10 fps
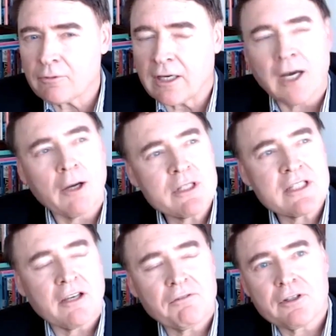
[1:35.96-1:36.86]
I would
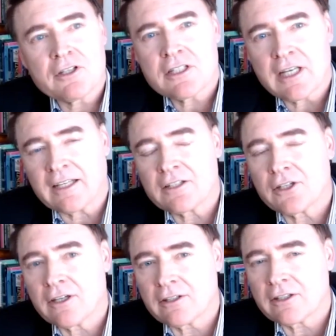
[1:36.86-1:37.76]
say first, second
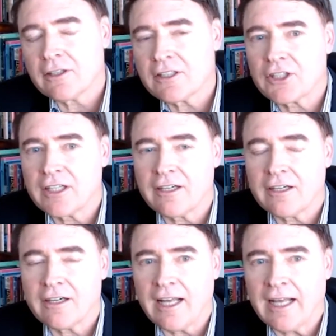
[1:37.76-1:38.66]
year, third
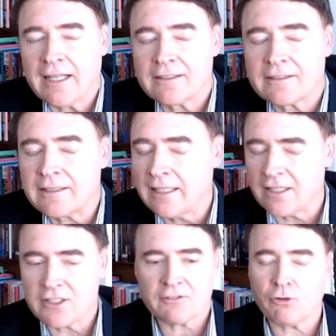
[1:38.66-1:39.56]
year, and then I
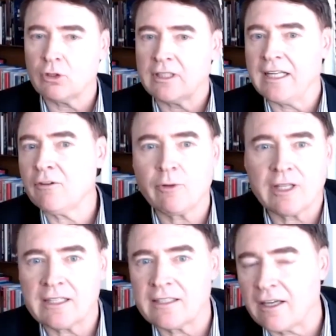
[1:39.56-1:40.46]
just fall in love with
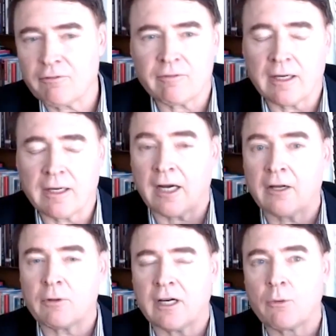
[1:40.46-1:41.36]
it. And
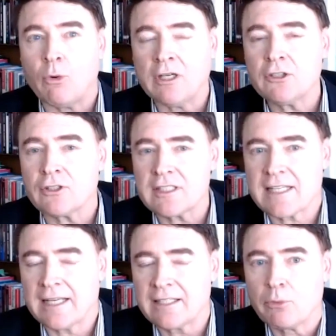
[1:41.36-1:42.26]
I wanted to
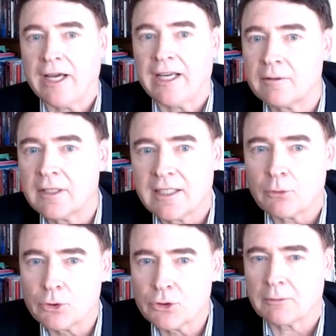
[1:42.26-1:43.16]
understand the brain
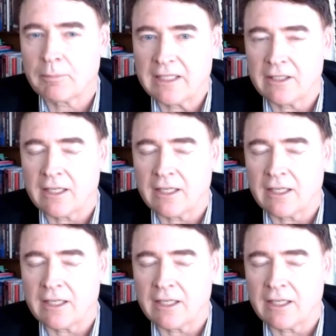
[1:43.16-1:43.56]
also better.